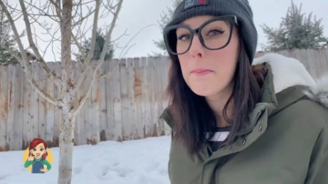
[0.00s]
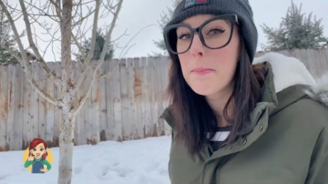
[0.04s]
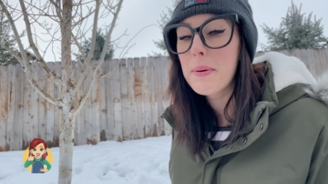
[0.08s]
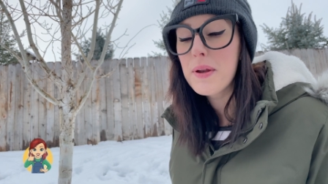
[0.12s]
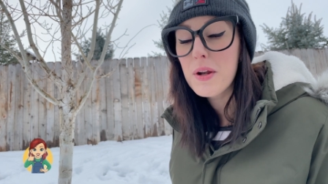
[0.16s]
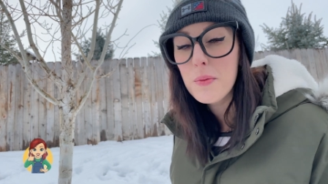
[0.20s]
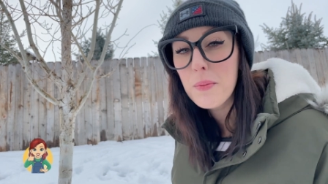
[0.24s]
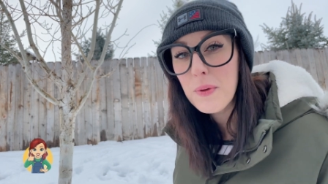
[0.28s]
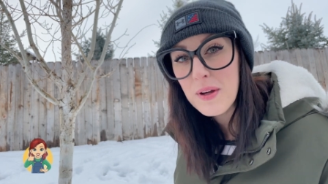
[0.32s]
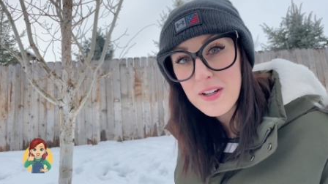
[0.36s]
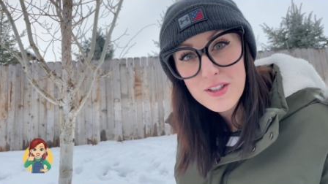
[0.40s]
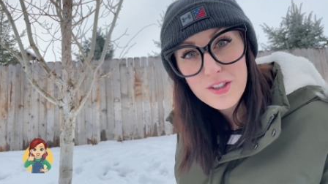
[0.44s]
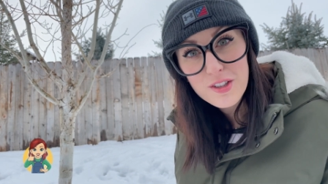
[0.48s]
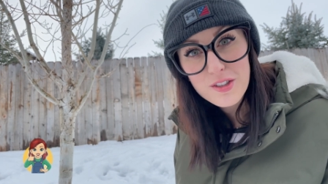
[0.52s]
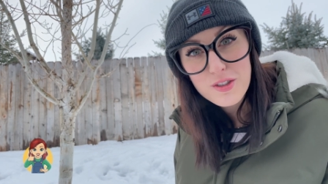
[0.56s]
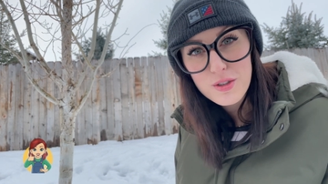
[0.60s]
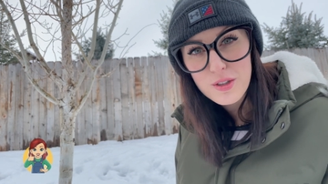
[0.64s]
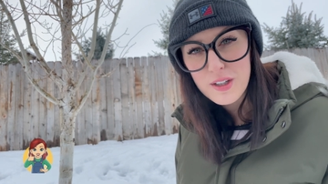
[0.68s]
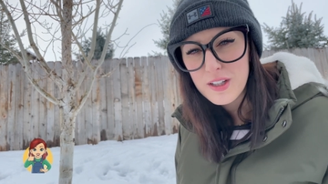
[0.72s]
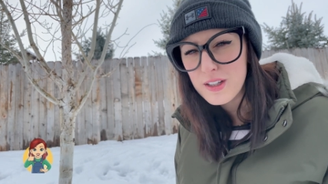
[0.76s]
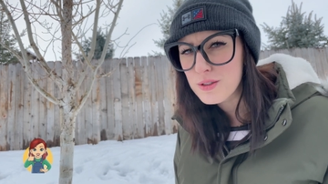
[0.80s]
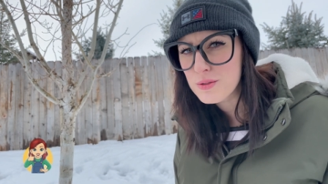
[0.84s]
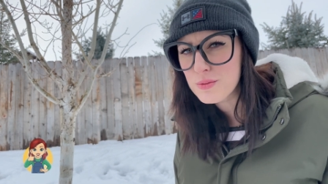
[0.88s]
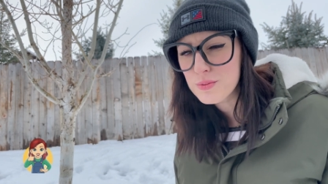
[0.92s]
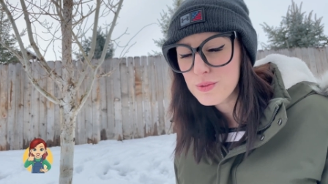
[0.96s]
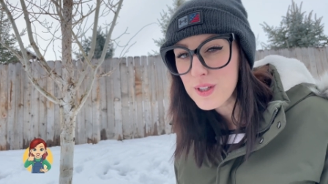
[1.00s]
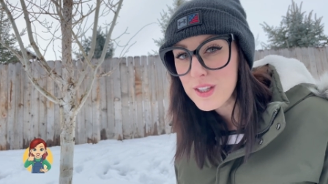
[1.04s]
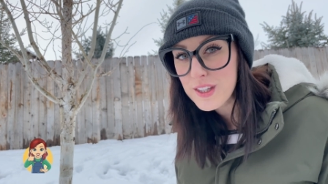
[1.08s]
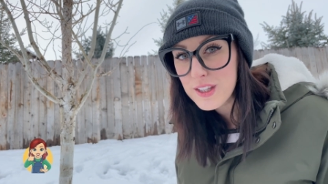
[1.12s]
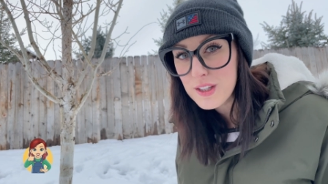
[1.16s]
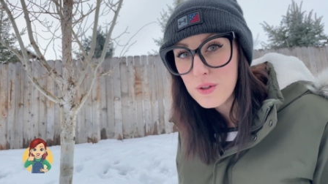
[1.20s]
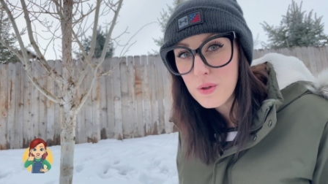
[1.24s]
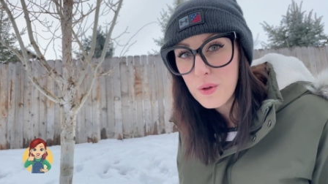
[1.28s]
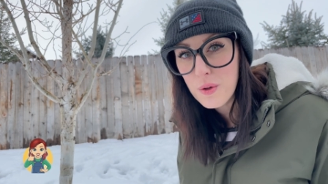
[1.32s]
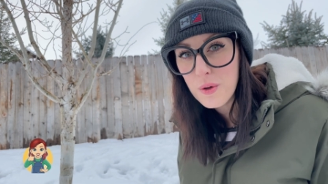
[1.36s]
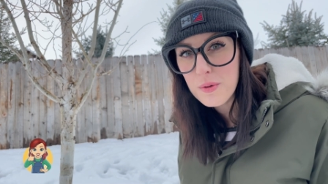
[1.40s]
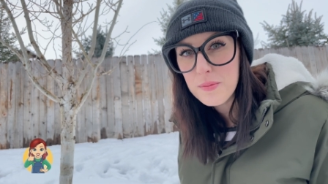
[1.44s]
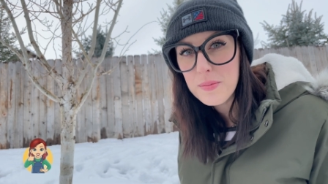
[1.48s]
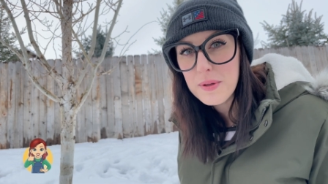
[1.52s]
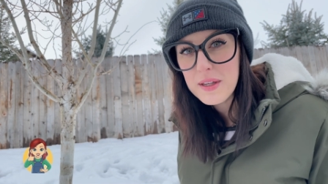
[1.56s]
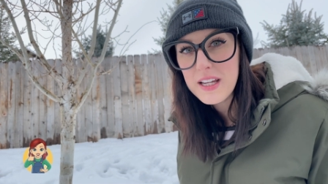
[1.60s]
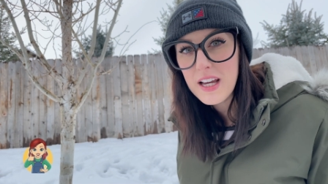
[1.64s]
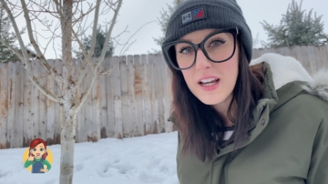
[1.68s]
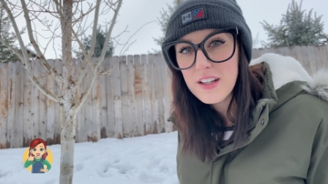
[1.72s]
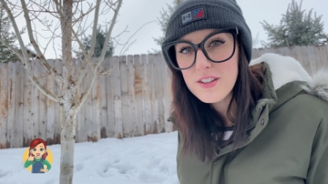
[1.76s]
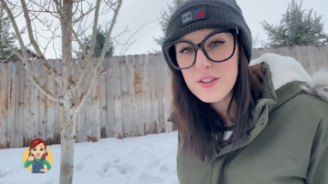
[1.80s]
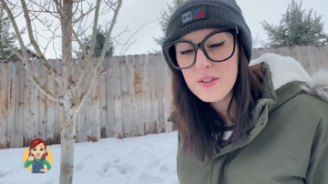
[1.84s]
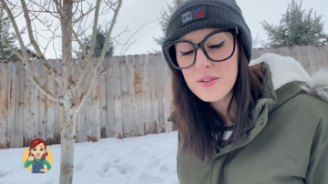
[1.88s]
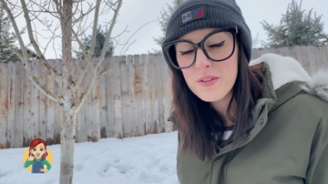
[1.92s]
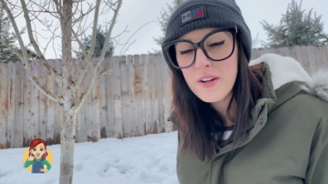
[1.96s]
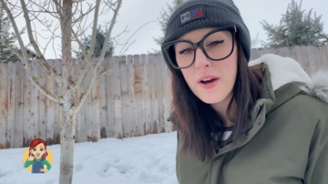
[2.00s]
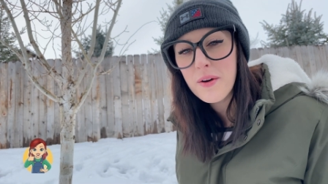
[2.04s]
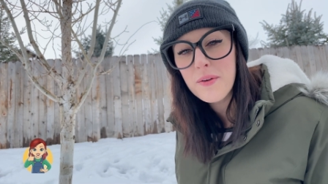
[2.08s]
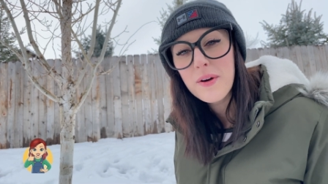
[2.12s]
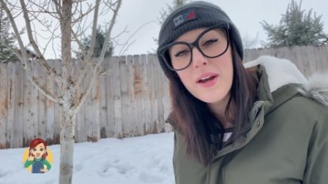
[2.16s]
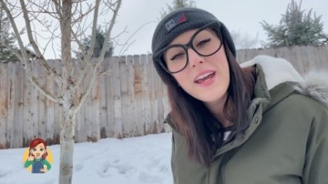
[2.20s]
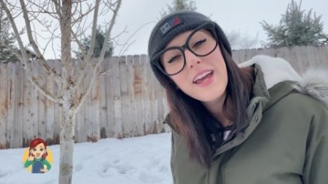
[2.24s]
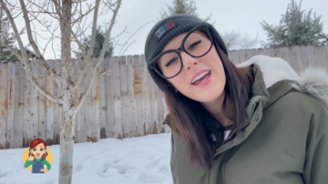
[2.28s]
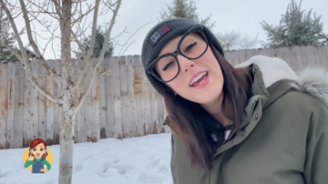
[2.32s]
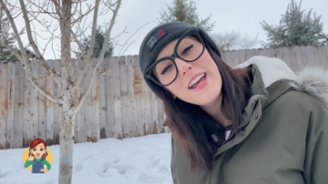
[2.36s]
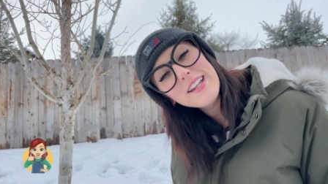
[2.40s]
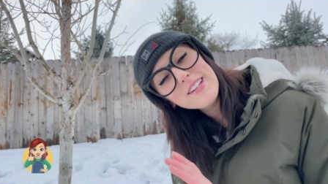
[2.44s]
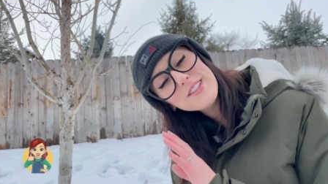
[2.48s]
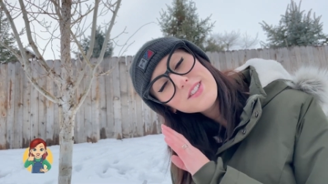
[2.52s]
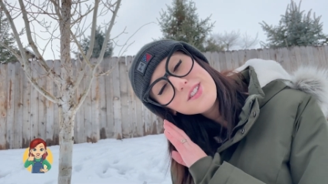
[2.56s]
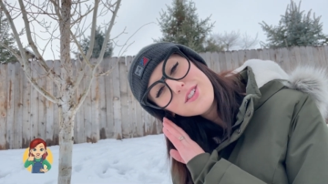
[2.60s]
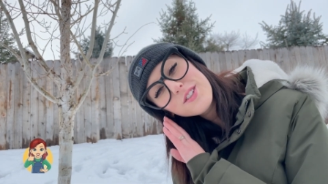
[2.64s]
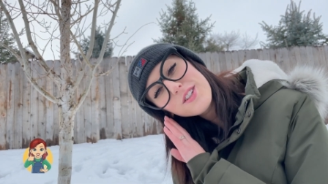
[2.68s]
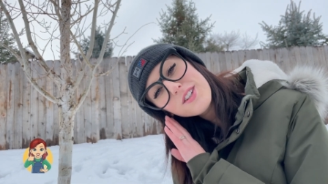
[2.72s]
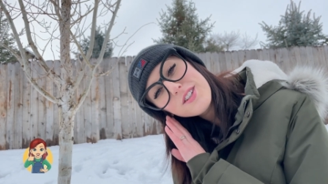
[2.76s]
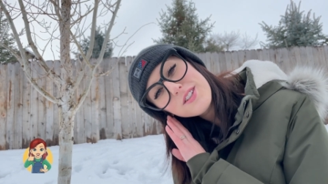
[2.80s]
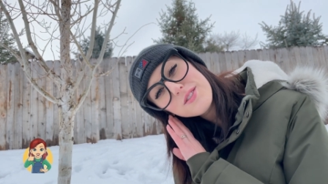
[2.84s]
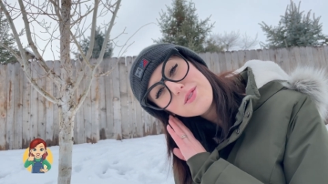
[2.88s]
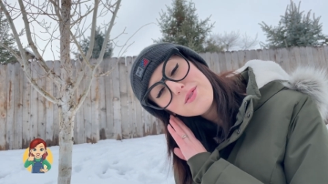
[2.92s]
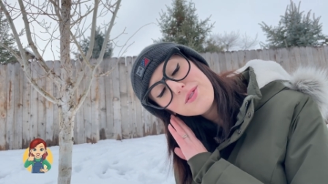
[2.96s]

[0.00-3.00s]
but a winter tree is really cool because you know, it's just